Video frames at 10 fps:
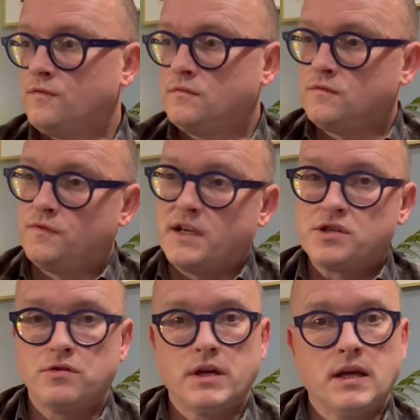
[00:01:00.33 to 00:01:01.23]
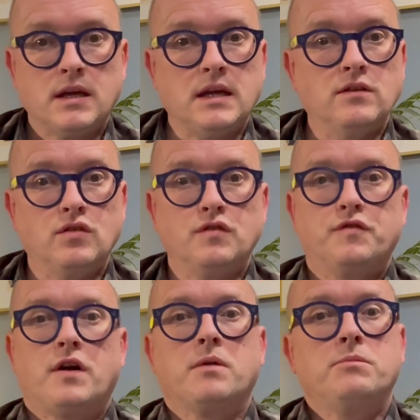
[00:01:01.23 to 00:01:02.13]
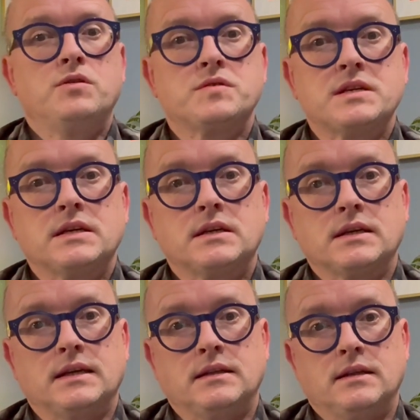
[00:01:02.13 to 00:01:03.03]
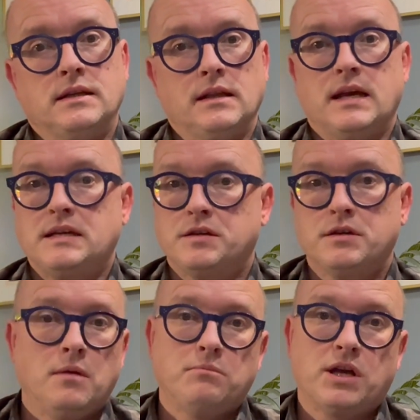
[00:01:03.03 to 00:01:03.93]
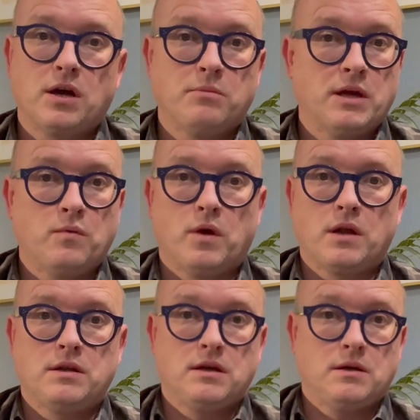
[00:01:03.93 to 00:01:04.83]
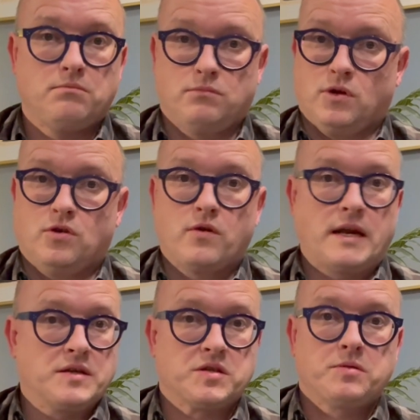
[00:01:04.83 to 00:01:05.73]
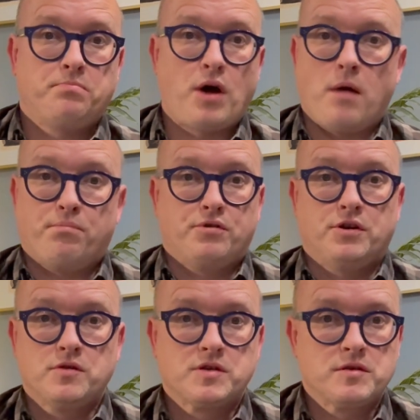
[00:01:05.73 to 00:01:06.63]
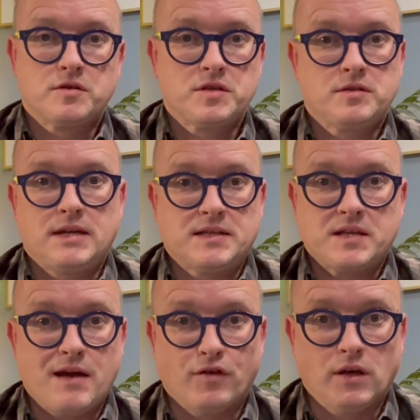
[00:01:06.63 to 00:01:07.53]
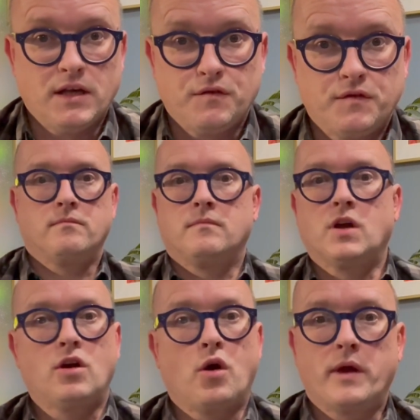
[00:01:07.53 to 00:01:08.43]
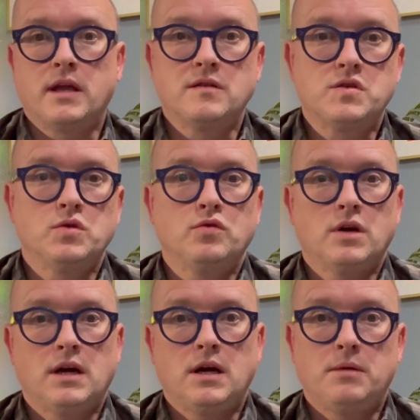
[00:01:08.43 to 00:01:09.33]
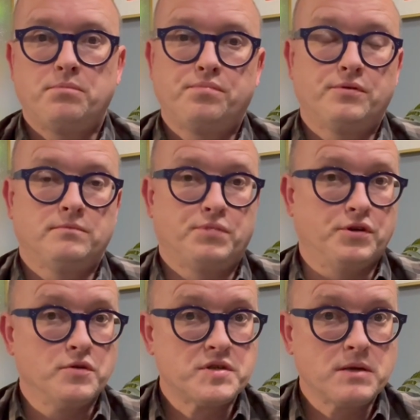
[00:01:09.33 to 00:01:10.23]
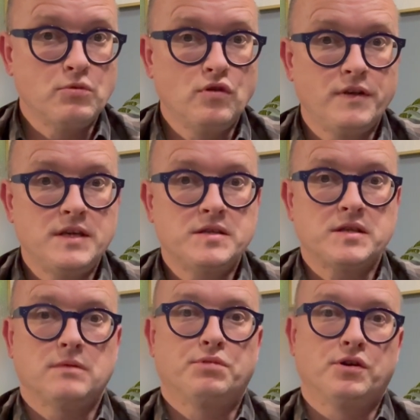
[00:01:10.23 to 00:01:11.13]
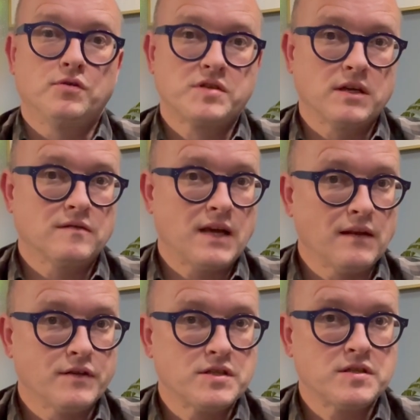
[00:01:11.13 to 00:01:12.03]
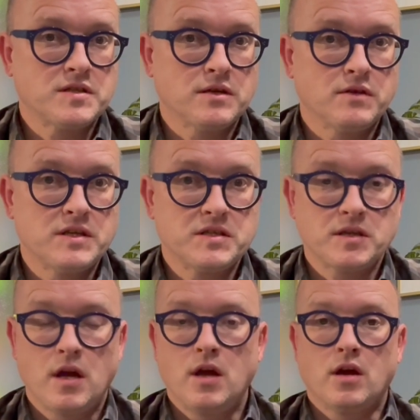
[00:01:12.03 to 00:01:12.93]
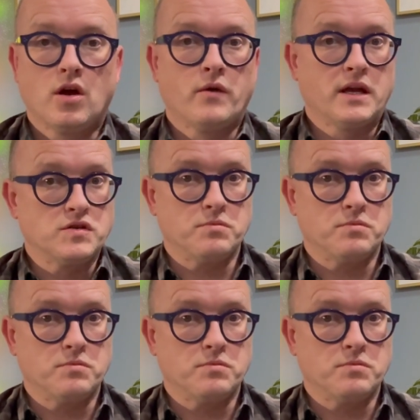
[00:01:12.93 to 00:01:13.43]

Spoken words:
venturing into funk music, and then later becoming one of the greatest pop producers that's ever lived, going into producing movies and producing television series, going into